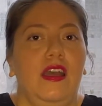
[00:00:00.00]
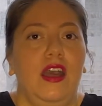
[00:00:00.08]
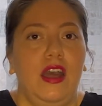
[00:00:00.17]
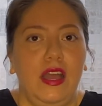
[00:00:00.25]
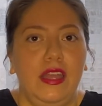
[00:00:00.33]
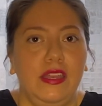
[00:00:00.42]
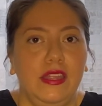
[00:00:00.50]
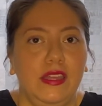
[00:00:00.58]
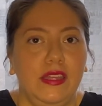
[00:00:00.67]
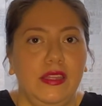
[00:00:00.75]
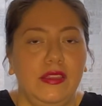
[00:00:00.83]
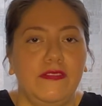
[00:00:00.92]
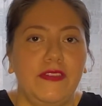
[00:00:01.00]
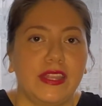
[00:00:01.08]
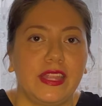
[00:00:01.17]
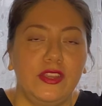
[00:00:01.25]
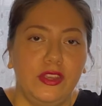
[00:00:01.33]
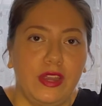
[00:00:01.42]
on the
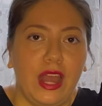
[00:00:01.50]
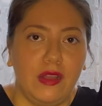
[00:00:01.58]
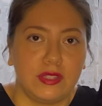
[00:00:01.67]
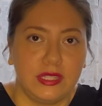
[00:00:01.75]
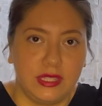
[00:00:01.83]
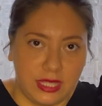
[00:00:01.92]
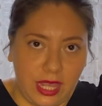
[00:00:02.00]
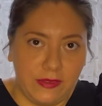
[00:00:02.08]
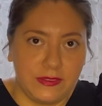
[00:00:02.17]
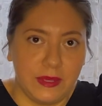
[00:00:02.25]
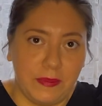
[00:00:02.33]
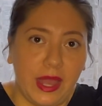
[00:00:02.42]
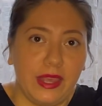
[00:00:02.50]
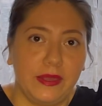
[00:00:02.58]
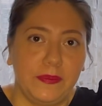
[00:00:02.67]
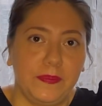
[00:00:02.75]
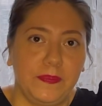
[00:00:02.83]
fact that your house is safe to buy.